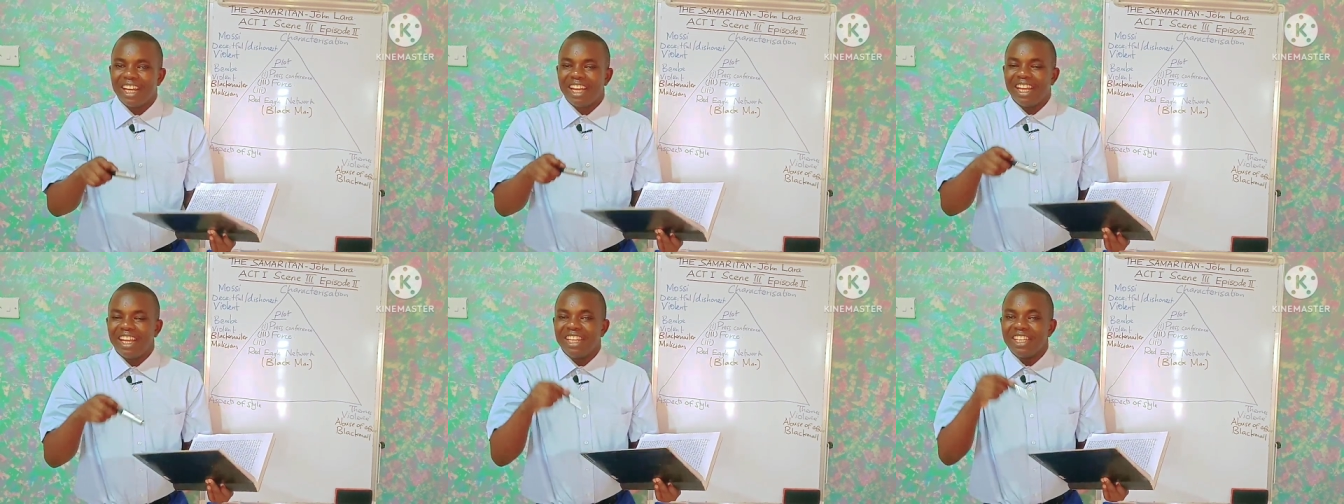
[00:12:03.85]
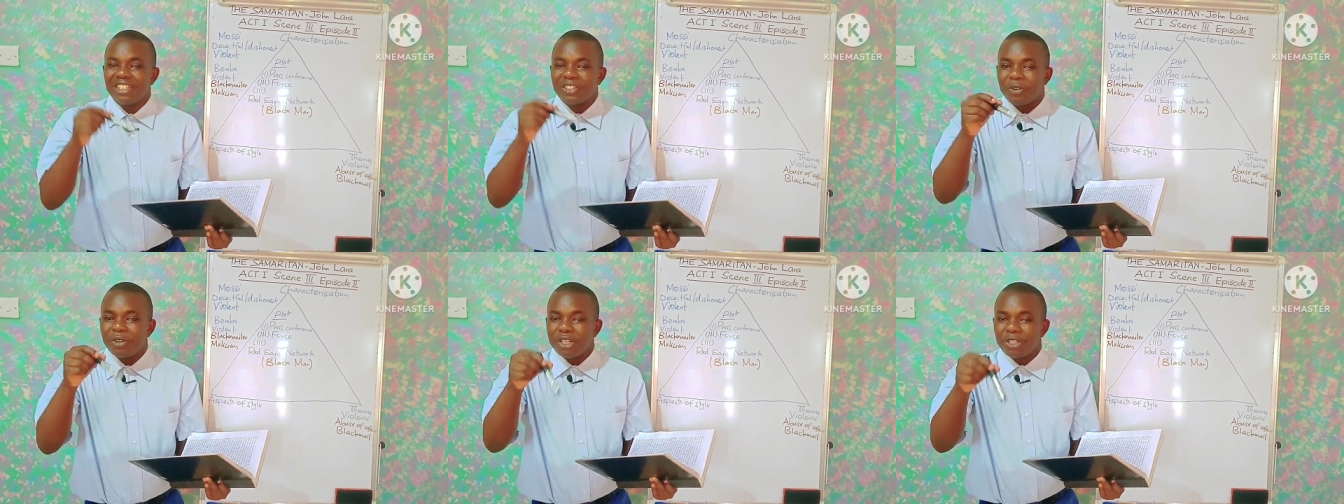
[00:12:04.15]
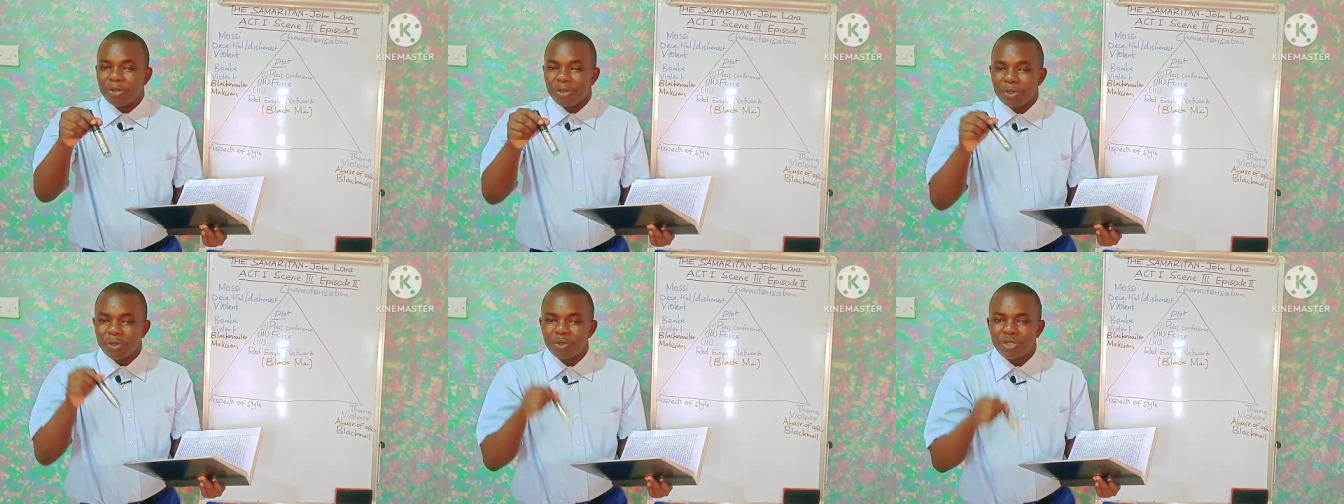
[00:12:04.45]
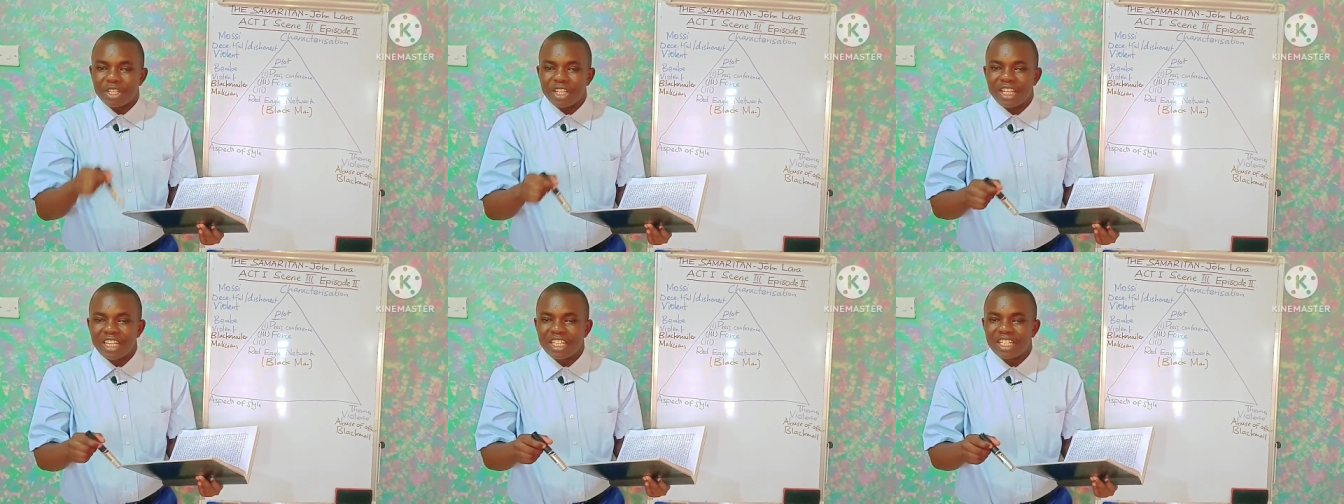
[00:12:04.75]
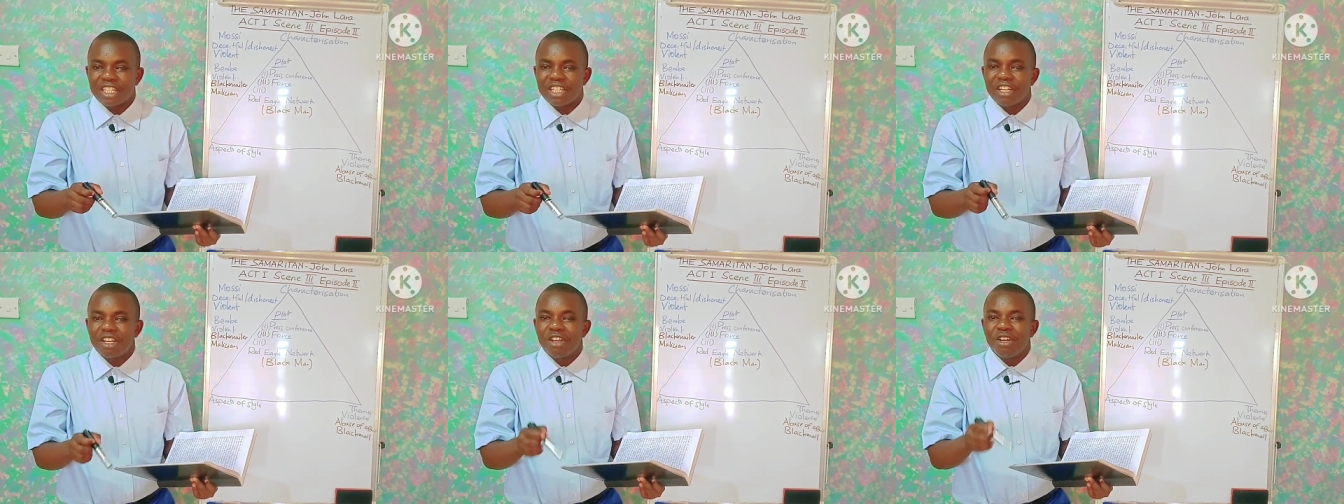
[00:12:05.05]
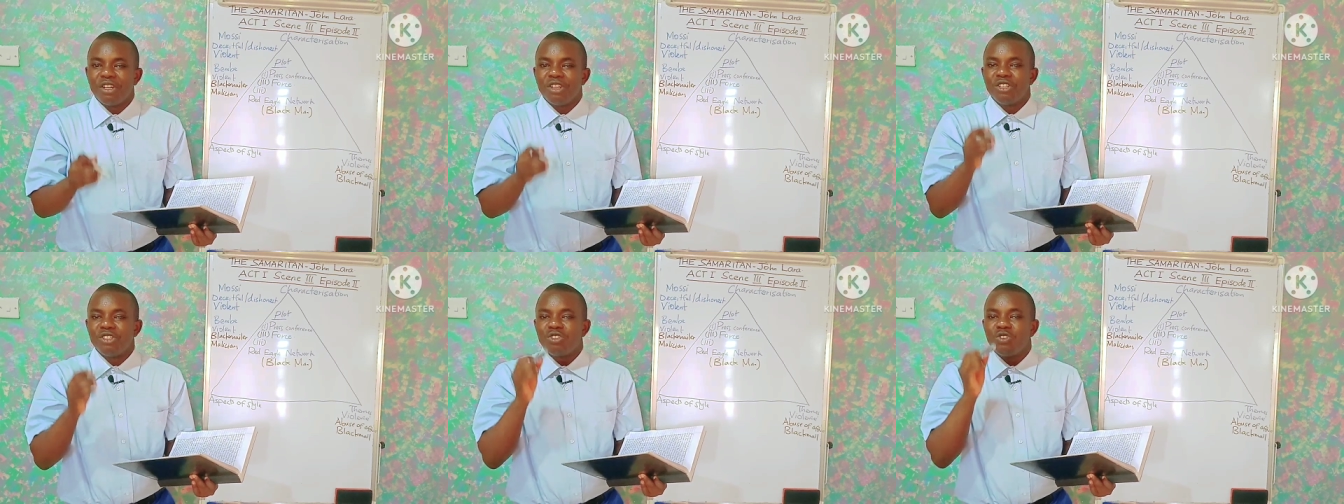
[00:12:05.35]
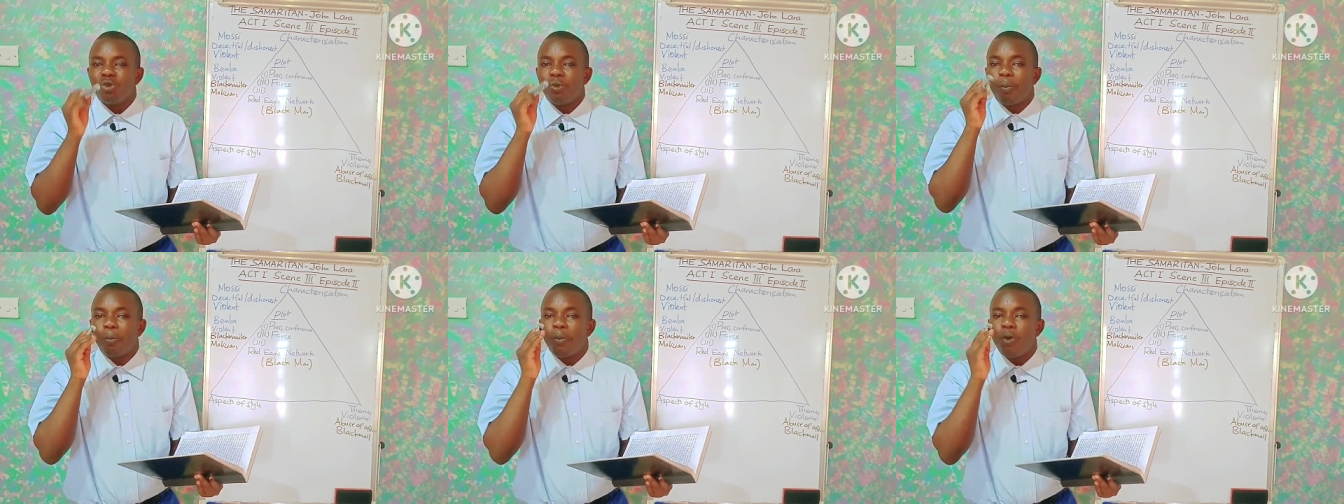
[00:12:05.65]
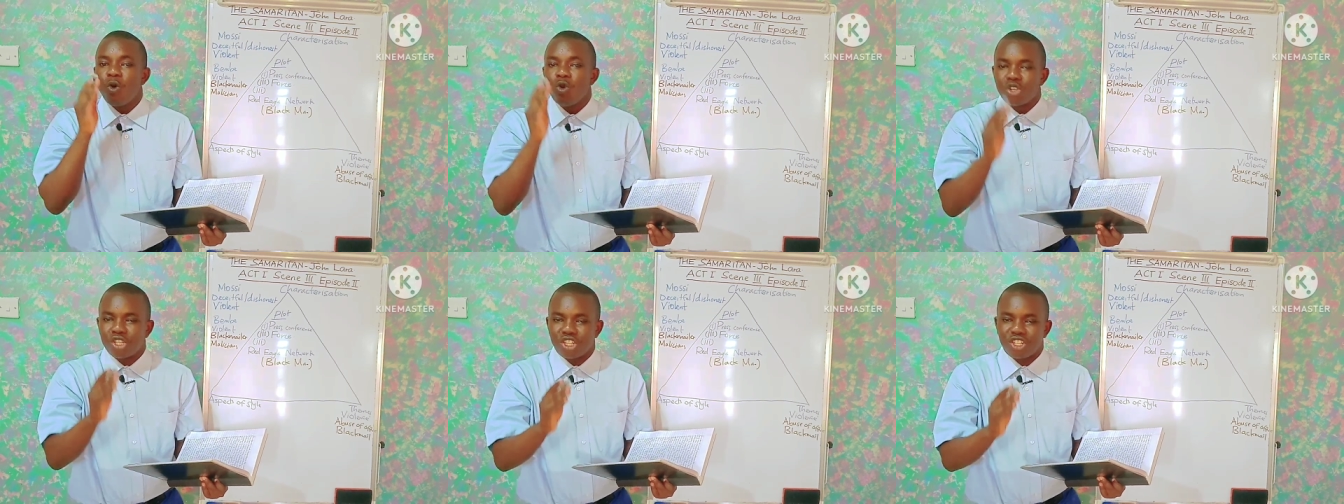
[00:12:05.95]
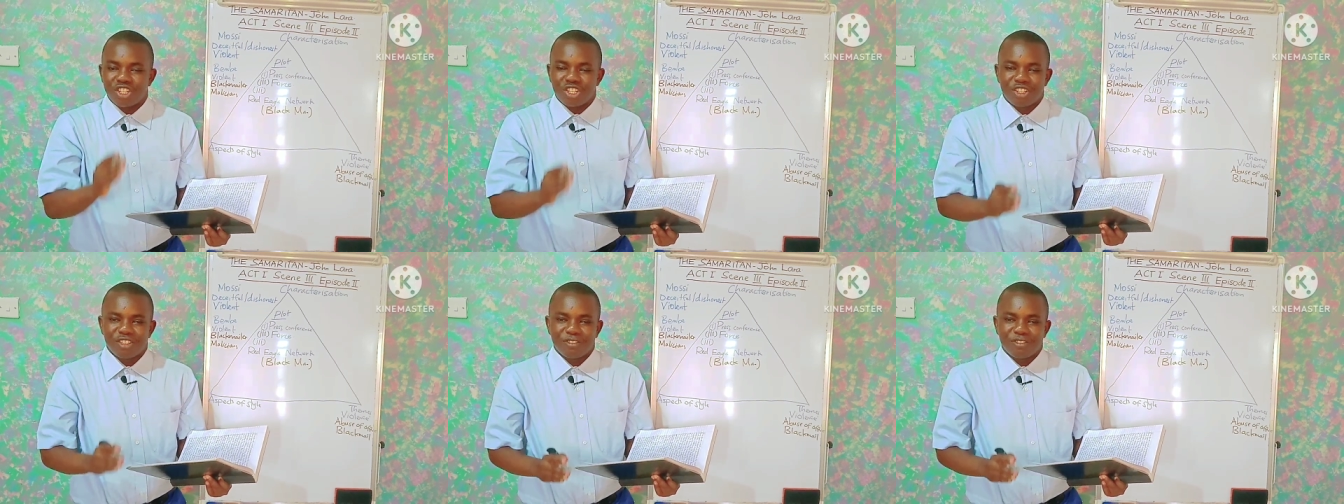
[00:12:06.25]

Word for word: he is going to use this to put